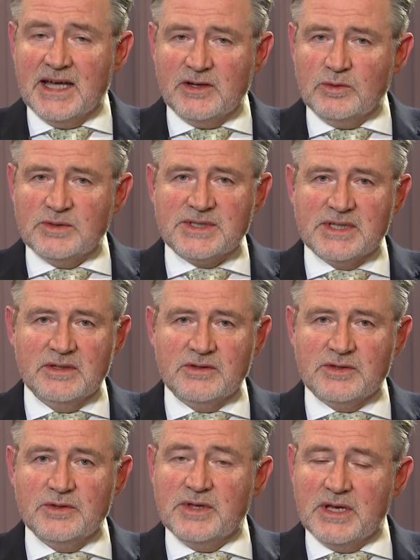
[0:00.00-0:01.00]
And also
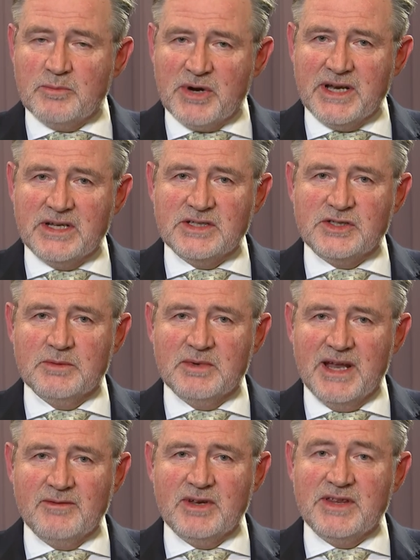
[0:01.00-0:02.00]
through the apprenticeship
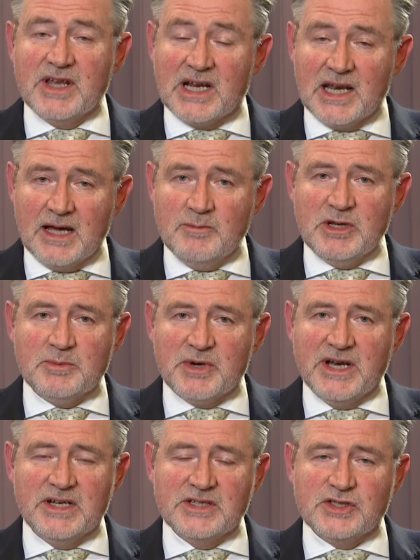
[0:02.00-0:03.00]
levy, the climate
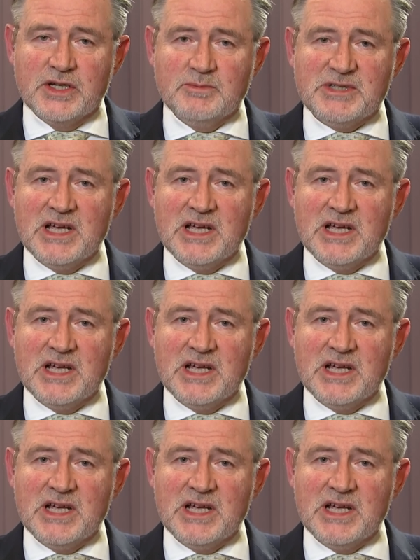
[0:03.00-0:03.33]
apprenticeships,